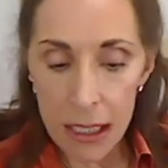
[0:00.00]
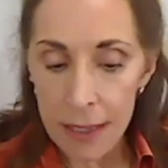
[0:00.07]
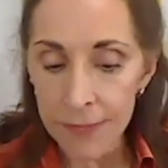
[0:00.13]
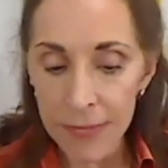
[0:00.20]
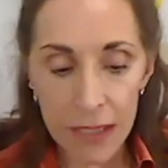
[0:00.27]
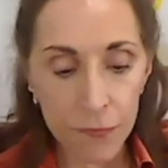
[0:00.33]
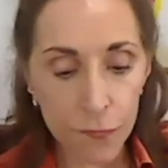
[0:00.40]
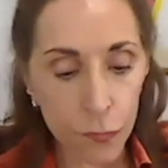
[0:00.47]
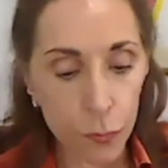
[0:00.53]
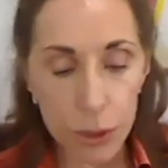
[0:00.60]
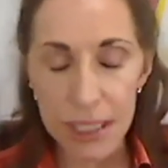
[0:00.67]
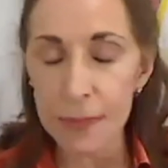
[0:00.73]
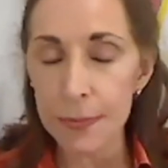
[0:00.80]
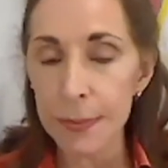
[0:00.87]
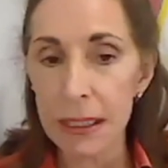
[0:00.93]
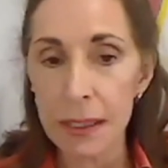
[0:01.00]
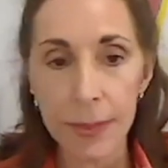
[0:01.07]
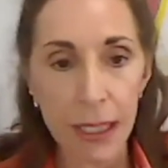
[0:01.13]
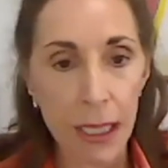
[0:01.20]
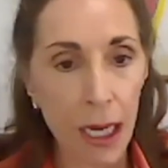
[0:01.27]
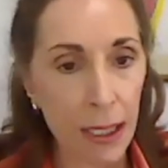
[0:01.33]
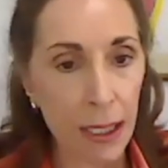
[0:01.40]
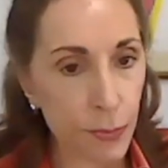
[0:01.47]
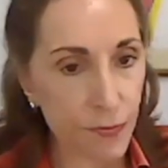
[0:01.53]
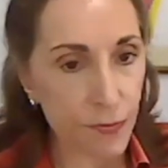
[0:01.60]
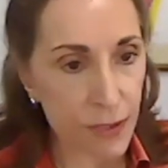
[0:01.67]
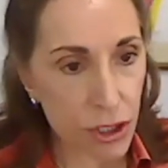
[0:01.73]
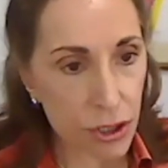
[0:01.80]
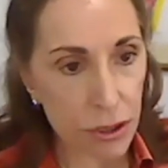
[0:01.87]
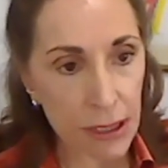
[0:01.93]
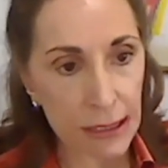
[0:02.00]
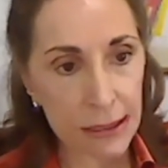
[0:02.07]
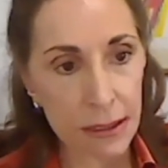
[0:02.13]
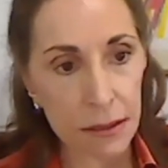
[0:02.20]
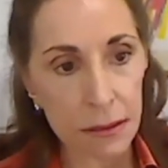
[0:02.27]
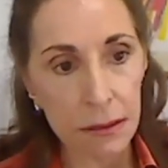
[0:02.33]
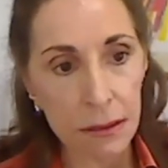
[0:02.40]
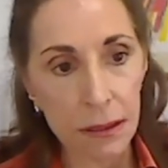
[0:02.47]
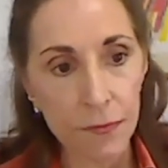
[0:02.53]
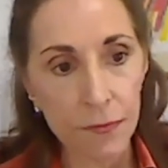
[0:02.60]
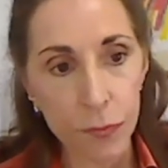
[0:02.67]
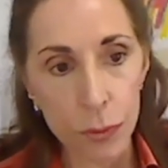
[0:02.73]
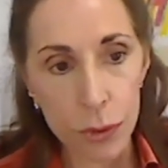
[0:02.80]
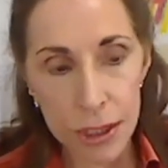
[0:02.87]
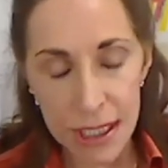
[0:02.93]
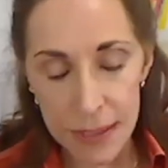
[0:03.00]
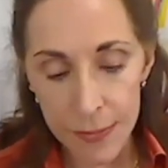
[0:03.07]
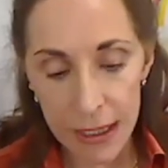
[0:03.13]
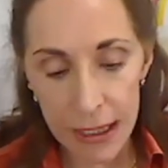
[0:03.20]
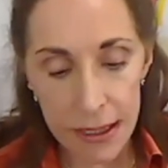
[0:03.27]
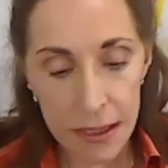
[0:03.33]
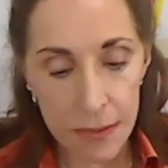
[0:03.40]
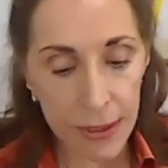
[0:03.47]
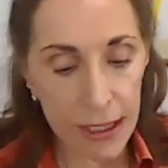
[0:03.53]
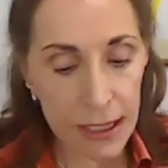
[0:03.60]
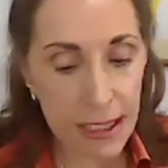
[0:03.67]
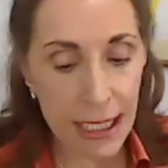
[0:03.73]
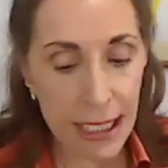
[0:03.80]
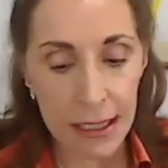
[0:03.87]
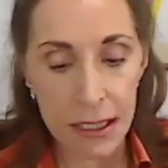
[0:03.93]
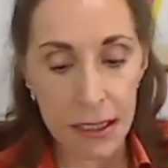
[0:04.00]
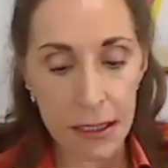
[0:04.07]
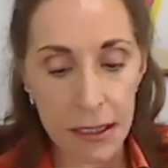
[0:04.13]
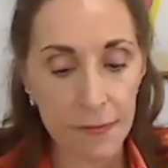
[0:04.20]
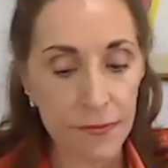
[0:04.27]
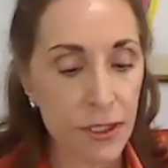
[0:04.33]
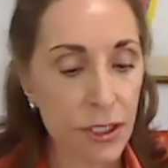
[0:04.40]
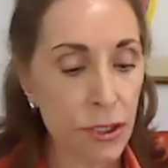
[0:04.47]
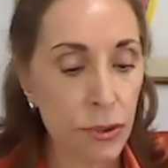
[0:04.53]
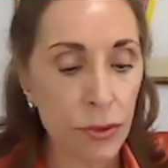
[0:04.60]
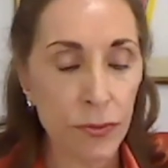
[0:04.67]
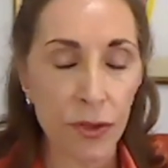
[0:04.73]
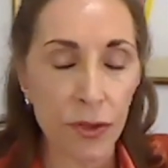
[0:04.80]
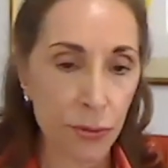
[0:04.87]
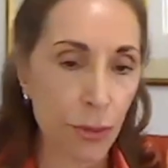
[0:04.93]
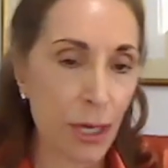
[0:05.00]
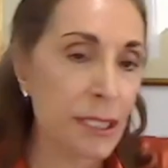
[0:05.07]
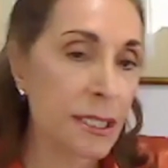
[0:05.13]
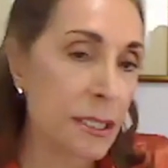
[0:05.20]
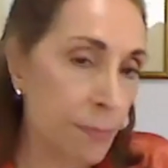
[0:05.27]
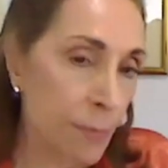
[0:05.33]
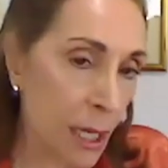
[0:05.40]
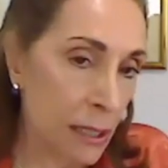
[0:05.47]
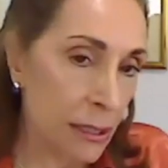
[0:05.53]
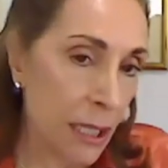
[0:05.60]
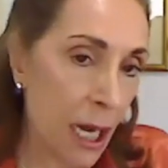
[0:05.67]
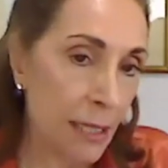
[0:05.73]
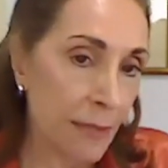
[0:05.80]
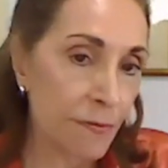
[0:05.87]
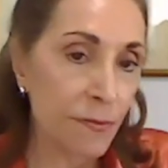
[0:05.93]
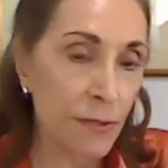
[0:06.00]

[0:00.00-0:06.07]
It forced me to be hypervigilant. It forced me to be attentive to the threats in my life